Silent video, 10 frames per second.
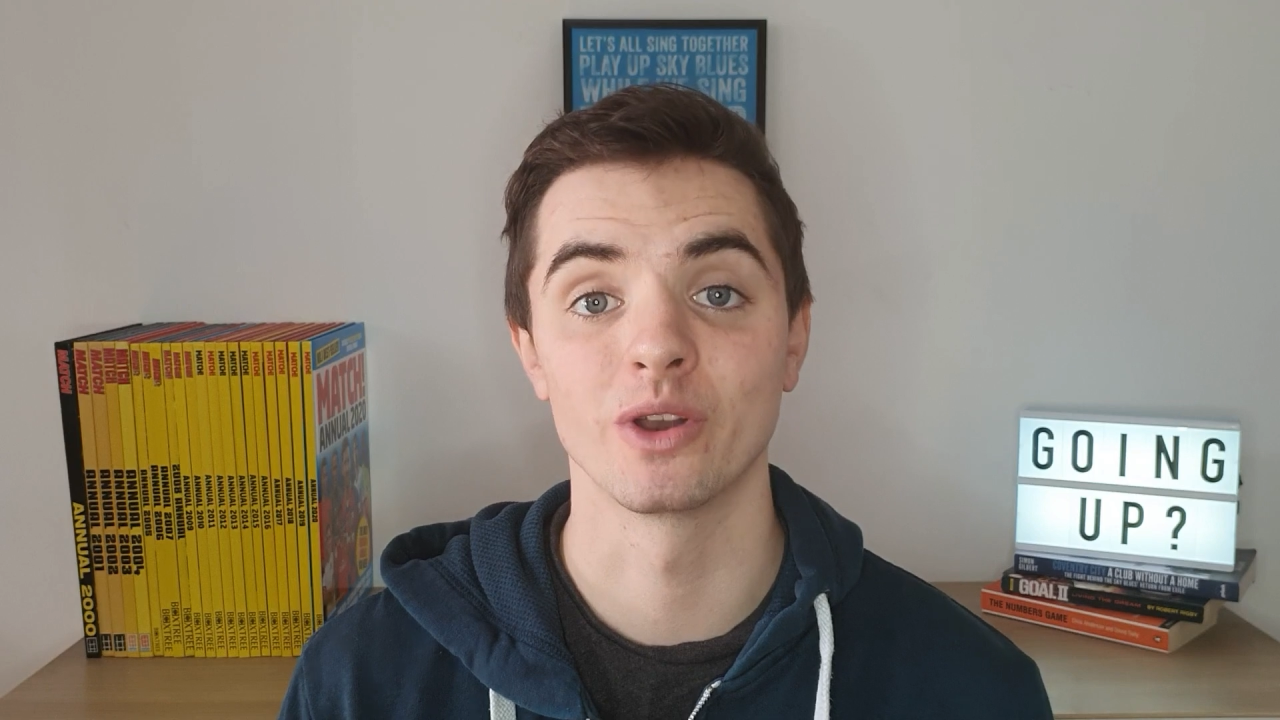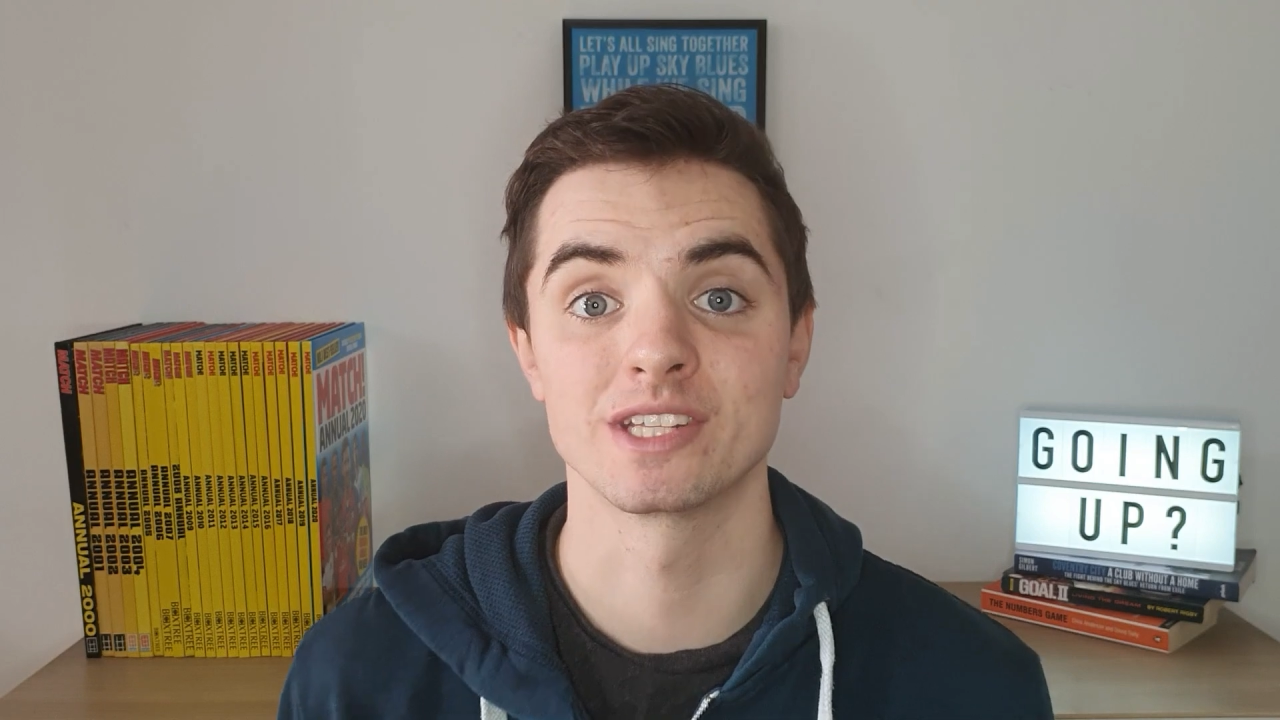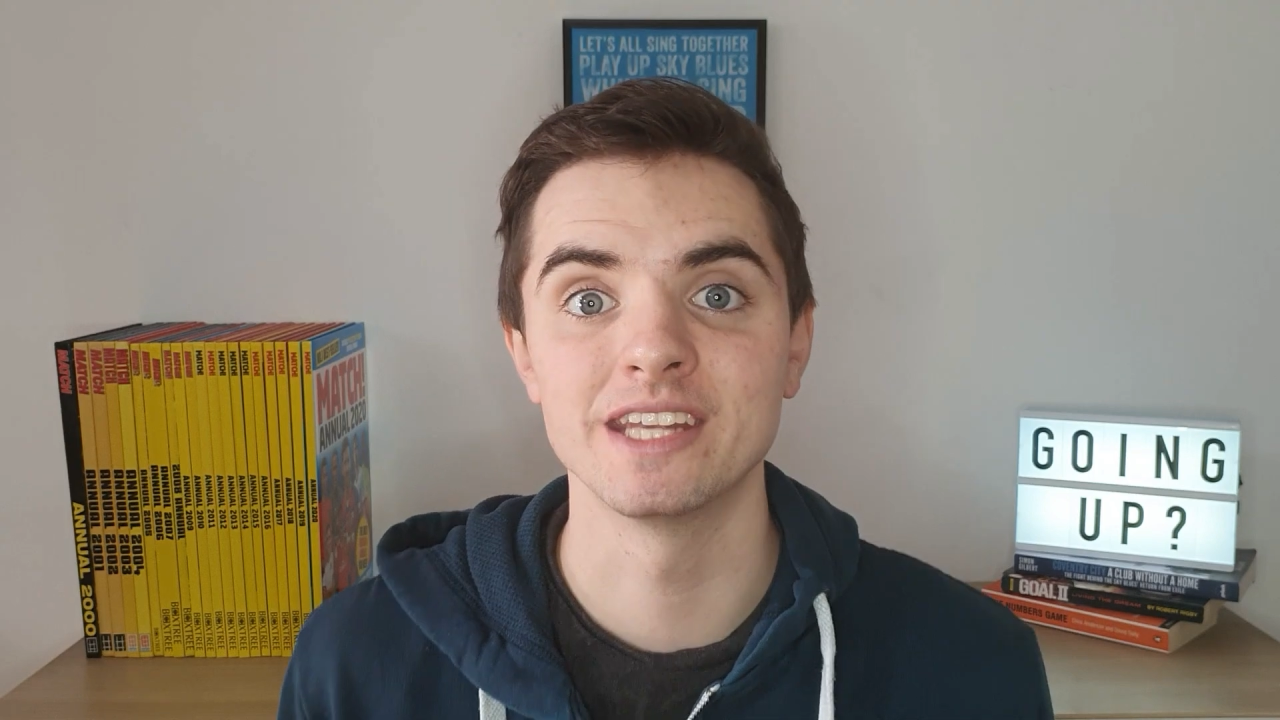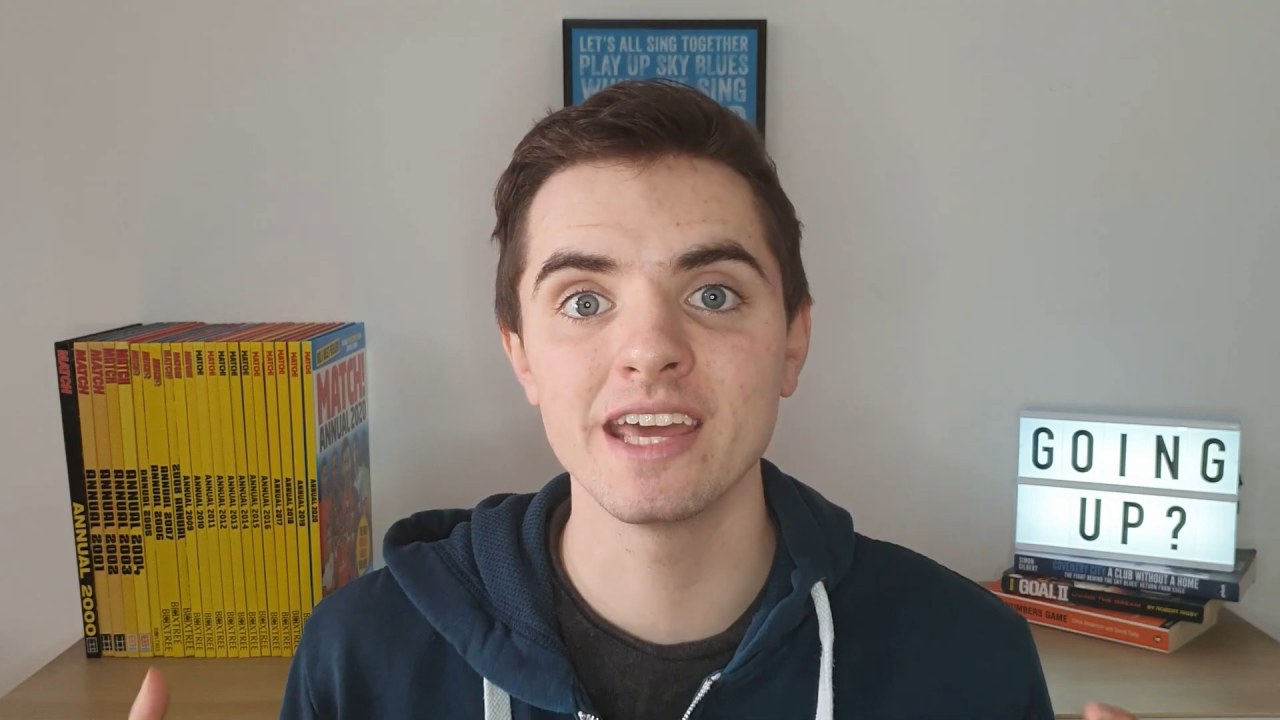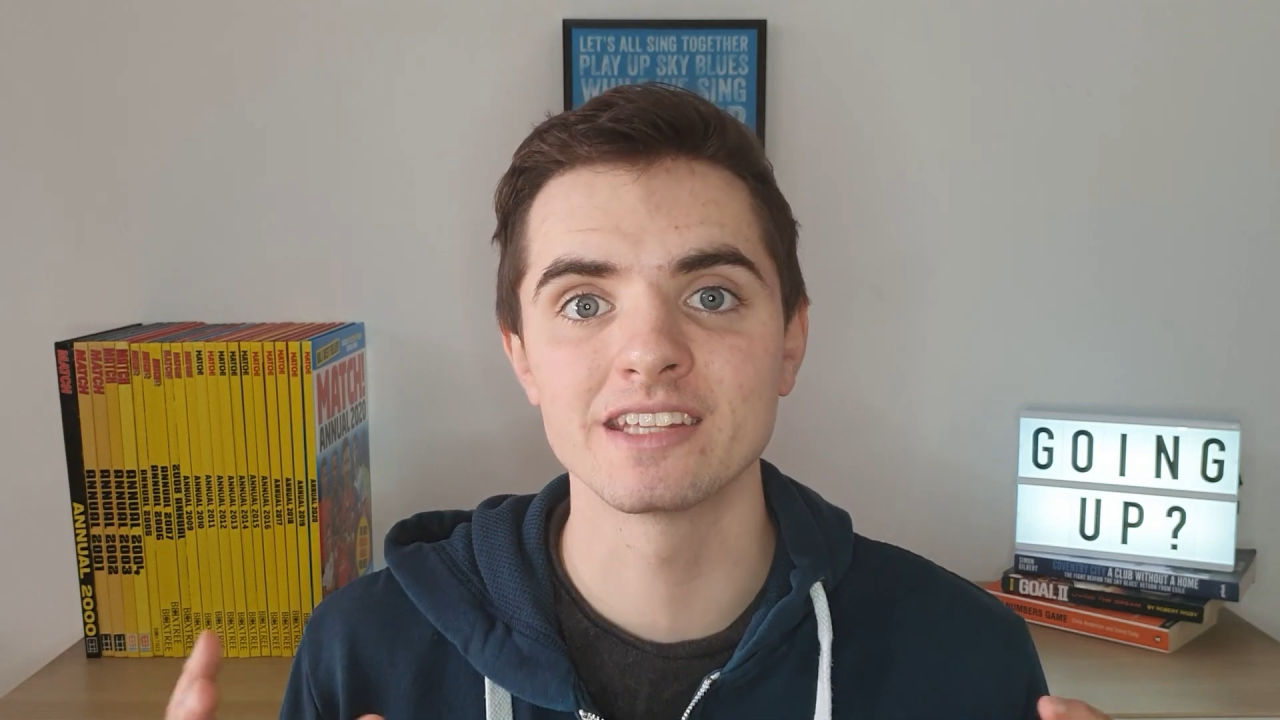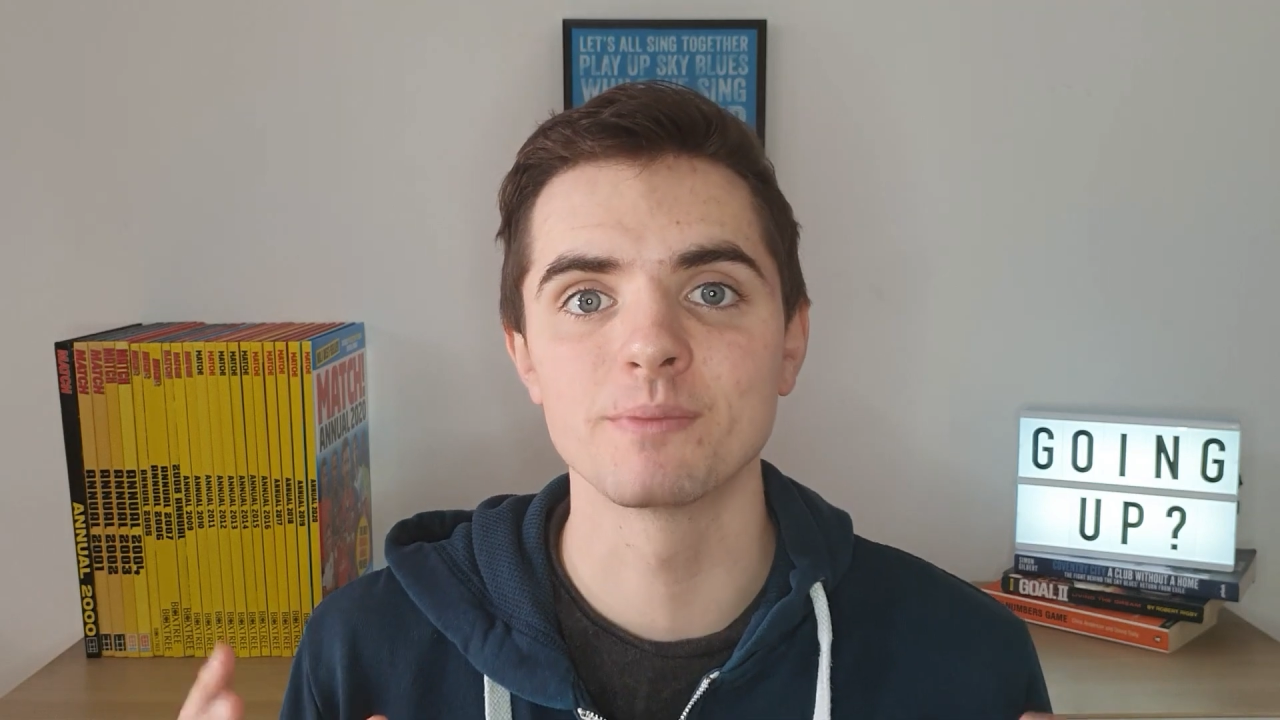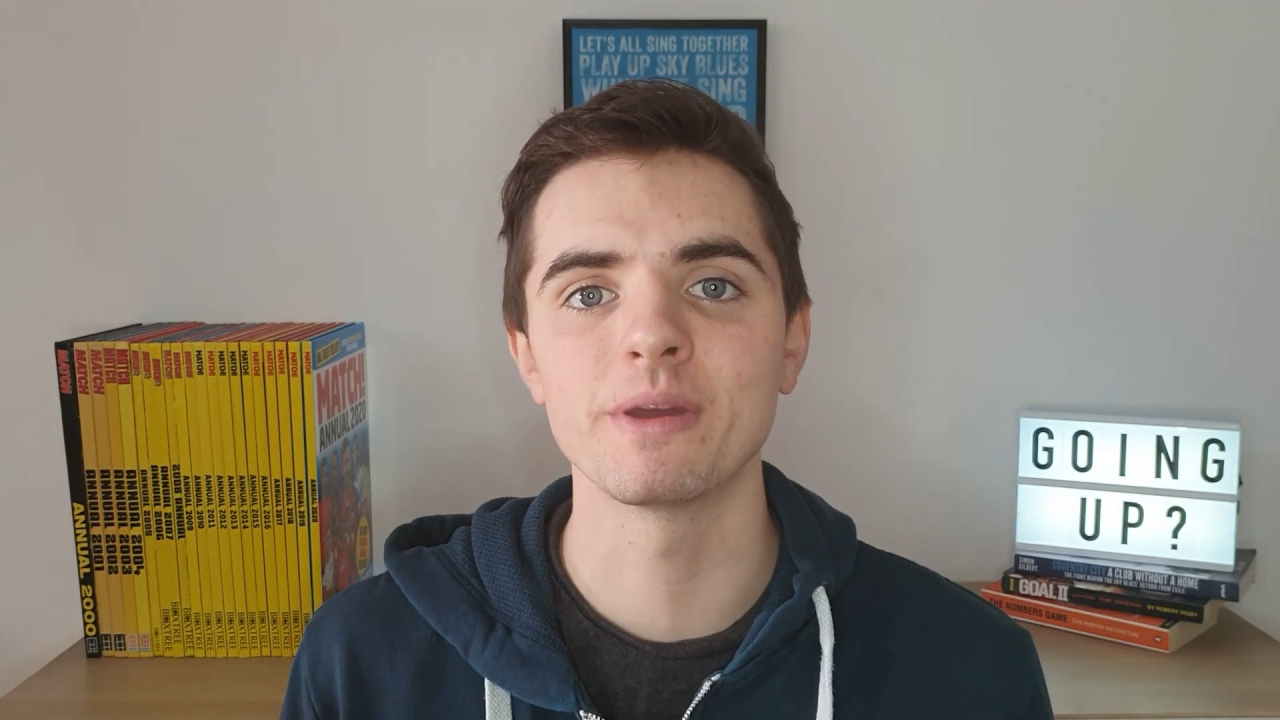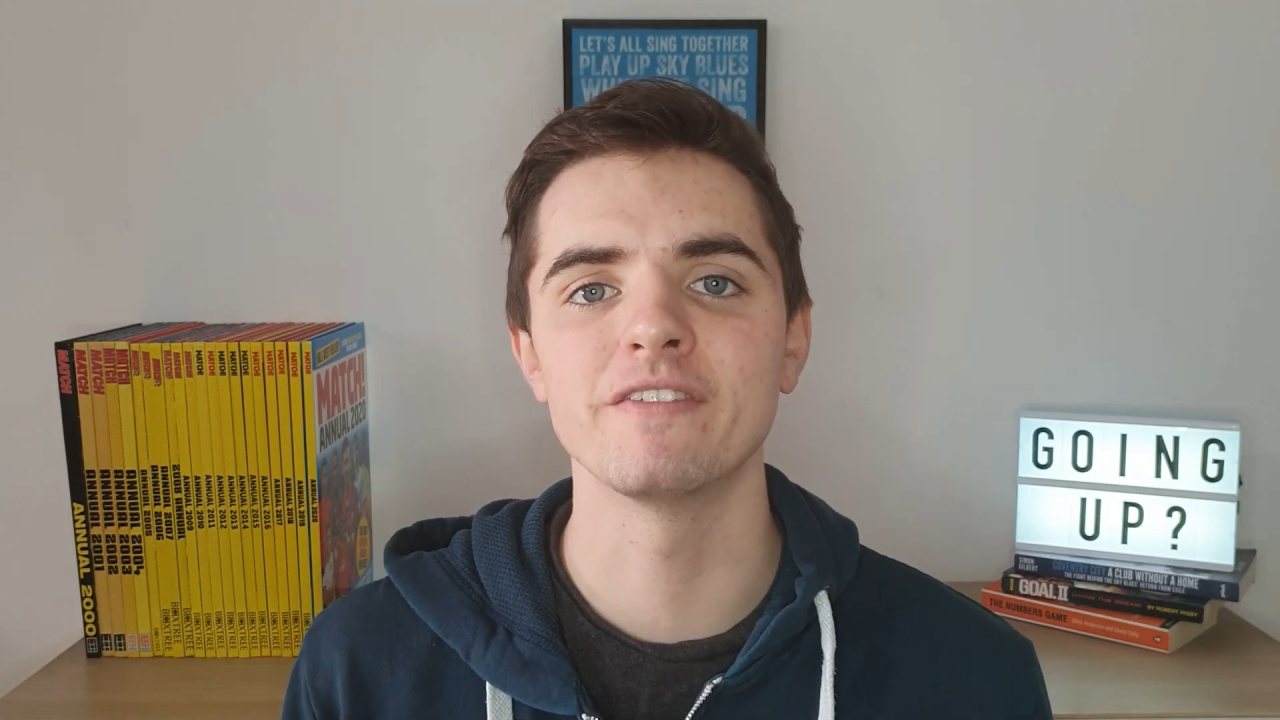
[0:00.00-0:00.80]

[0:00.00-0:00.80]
And today there's a bit